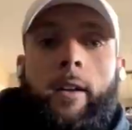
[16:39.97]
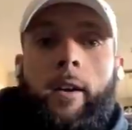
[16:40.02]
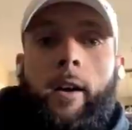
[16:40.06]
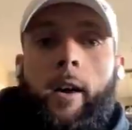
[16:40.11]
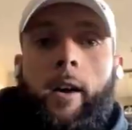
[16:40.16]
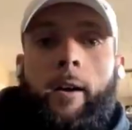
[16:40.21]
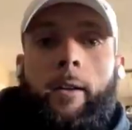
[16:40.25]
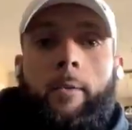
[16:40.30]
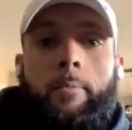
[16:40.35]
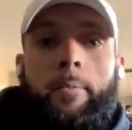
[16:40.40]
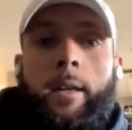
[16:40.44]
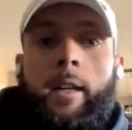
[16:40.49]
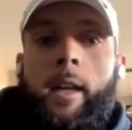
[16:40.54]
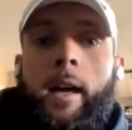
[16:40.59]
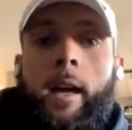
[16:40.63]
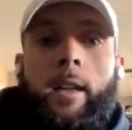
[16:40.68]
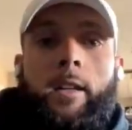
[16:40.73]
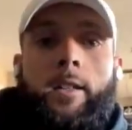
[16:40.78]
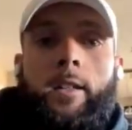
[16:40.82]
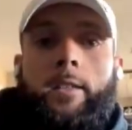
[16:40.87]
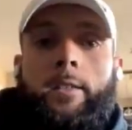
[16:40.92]
But
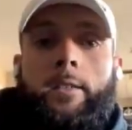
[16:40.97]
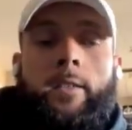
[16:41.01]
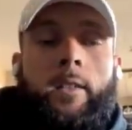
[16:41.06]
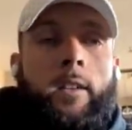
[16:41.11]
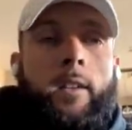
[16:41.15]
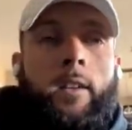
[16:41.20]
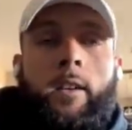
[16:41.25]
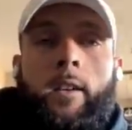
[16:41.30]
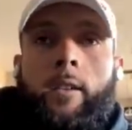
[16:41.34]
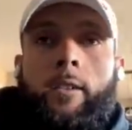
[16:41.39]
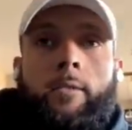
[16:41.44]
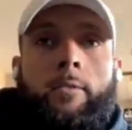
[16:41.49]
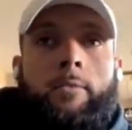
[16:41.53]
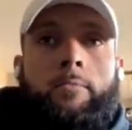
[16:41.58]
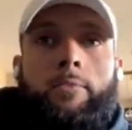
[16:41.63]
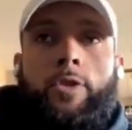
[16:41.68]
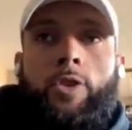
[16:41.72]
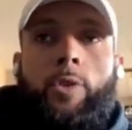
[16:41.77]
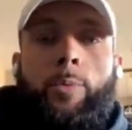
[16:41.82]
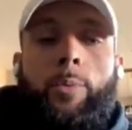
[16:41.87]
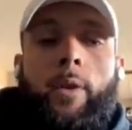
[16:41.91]
yeah, just
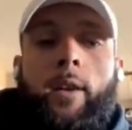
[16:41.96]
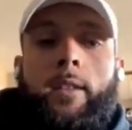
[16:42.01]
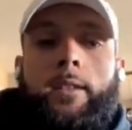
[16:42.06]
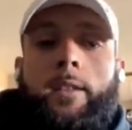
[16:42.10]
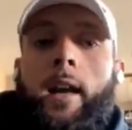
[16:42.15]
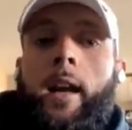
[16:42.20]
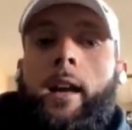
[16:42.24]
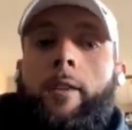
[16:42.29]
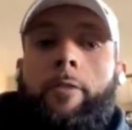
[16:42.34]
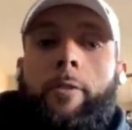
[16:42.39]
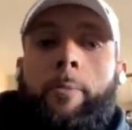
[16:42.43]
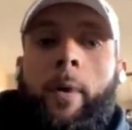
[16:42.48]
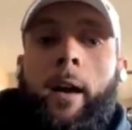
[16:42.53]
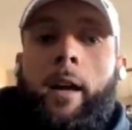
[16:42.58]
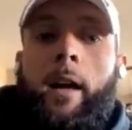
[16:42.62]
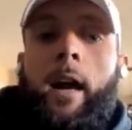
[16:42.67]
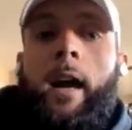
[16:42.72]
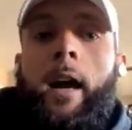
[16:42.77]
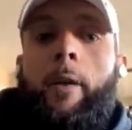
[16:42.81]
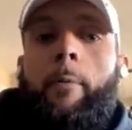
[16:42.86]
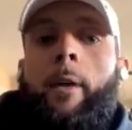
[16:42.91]
super excited for
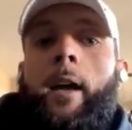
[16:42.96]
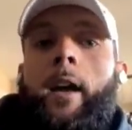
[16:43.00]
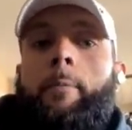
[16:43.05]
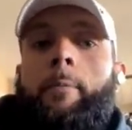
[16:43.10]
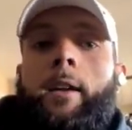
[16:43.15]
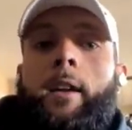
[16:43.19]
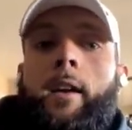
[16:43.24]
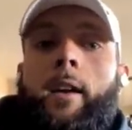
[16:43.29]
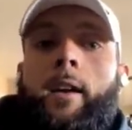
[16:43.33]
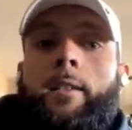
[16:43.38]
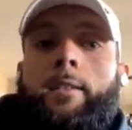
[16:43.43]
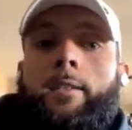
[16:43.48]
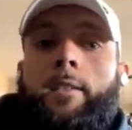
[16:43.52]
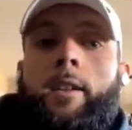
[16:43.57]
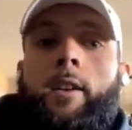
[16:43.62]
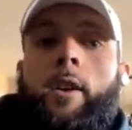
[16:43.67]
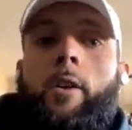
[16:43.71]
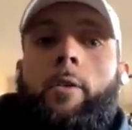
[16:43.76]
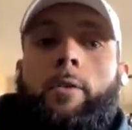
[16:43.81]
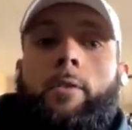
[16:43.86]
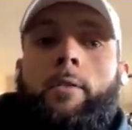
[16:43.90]
my guy, man,
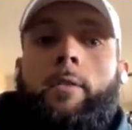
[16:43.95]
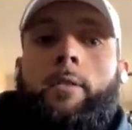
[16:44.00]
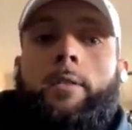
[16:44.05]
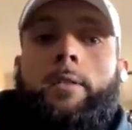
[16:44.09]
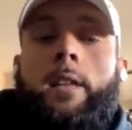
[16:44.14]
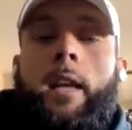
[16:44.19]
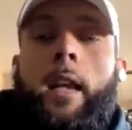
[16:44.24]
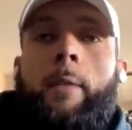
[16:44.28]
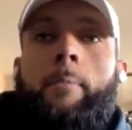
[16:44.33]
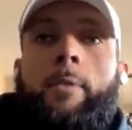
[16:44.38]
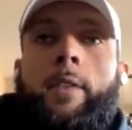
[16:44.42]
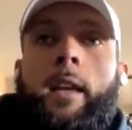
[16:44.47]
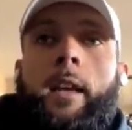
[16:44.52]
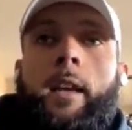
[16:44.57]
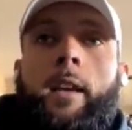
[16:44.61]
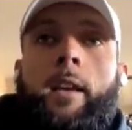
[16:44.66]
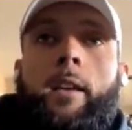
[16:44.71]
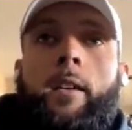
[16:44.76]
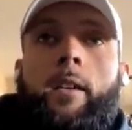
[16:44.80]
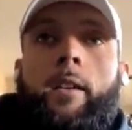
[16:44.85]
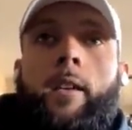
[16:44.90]
because, you know, same
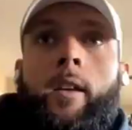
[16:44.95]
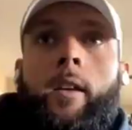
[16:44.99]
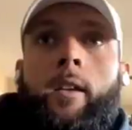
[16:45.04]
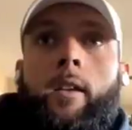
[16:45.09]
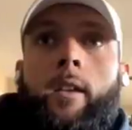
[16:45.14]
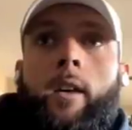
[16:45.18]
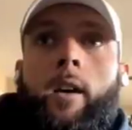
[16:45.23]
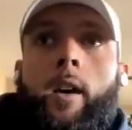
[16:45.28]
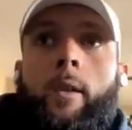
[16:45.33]
thing.